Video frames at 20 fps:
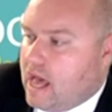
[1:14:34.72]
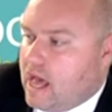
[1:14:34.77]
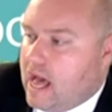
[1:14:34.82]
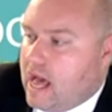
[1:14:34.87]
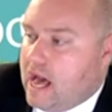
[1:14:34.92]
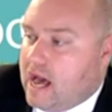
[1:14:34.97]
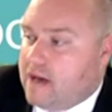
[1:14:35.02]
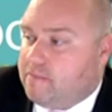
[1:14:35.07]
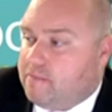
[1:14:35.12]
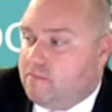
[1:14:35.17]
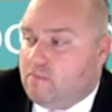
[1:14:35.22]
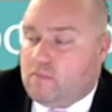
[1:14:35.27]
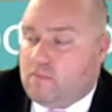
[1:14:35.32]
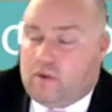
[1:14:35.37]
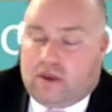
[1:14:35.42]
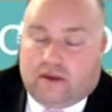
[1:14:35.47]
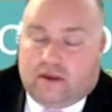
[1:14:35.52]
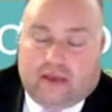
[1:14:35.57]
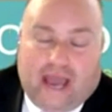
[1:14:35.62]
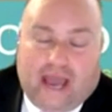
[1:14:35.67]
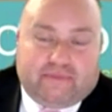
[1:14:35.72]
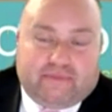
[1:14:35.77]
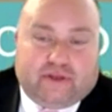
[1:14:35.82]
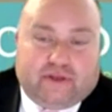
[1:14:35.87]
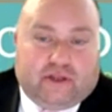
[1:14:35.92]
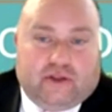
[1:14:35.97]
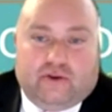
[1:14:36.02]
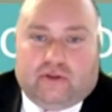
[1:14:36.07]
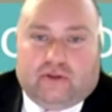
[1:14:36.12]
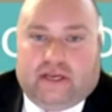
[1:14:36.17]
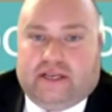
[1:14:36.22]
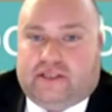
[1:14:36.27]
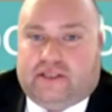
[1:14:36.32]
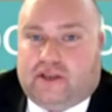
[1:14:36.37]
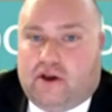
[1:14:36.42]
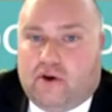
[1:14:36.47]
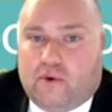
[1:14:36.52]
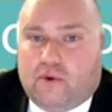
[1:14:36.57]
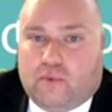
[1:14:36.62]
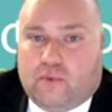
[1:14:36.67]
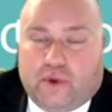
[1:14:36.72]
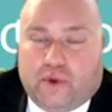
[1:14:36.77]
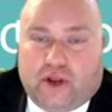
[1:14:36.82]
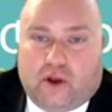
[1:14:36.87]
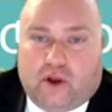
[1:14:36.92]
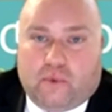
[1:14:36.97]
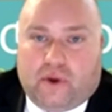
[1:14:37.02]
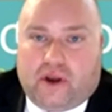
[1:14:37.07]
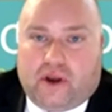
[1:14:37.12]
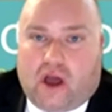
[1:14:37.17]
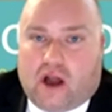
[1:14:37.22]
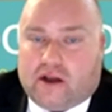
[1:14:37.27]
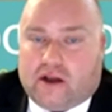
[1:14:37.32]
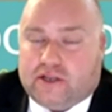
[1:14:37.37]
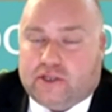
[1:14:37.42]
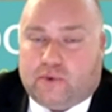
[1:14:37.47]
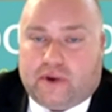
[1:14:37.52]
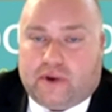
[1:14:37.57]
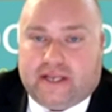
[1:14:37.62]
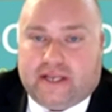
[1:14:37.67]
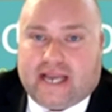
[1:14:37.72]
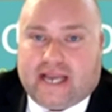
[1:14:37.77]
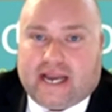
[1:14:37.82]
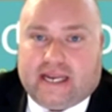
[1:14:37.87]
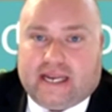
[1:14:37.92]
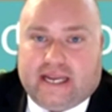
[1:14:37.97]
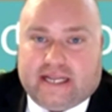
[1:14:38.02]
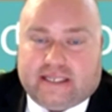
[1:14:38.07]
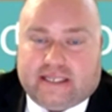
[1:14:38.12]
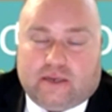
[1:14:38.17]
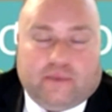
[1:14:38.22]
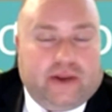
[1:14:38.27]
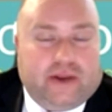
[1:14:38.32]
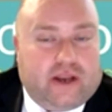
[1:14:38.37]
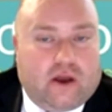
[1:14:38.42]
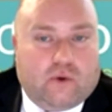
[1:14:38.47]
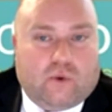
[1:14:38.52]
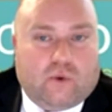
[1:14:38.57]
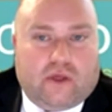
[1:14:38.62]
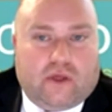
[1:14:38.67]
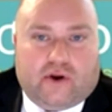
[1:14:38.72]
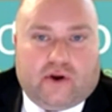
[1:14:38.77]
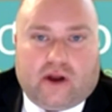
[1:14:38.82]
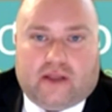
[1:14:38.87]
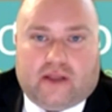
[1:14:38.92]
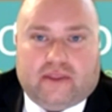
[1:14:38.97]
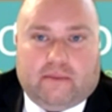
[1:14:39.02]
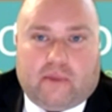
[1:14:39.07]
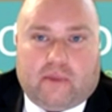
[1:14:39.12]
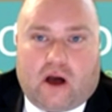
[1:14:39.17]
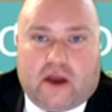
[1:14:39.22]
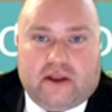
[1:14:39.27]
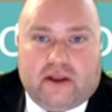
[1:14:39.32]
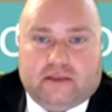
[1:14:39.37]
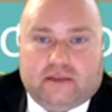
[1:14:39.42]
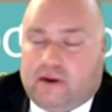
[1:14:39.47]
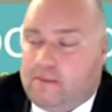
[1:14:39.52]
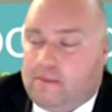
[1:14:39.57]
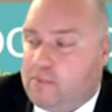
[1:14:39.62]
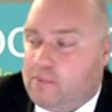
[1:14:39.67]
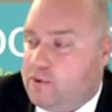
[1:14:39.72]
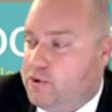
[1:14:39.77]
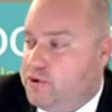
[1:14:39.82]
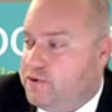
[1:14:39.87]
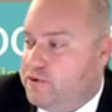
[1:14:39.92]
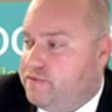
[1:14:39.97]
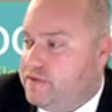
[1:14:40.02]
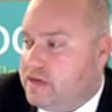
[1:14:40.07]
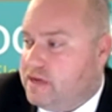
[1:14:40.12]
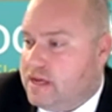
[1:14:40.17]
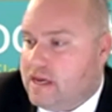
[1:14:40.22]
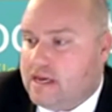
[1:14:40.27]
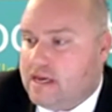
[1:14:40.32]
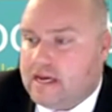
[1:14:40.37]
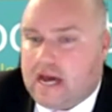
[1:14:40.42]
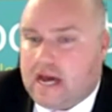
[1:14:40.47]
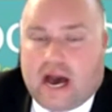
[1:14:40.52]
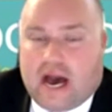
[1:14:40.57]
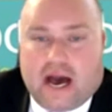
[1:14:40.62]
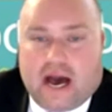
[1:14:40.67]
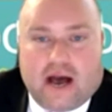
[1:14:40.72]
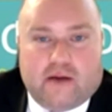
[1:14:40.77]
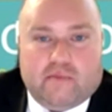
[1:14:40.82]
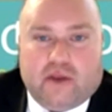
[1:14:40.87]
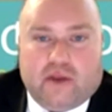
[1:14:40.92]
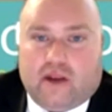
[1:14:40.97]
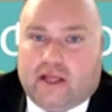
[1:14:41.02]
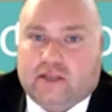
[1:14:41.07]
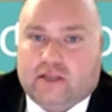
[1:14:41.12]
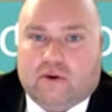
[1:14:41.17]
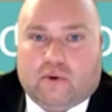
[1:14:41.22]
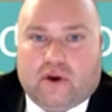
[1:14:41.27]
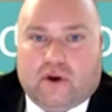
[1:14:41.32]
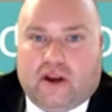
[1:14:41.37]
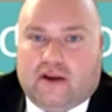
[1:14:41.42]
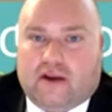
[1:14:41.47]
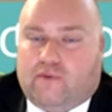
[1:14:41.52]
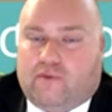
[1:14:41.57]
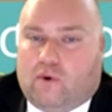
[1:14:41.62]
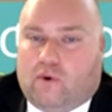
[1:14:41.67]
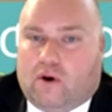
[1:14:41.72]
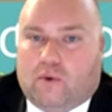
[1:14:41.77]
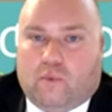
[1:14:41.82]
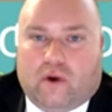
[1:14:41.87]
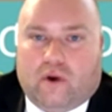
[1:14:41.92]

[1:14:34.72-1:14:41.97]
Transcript: Absolutely. So, when August 22nd hits and we know whether or not the bond has been approved, that's what we're here for.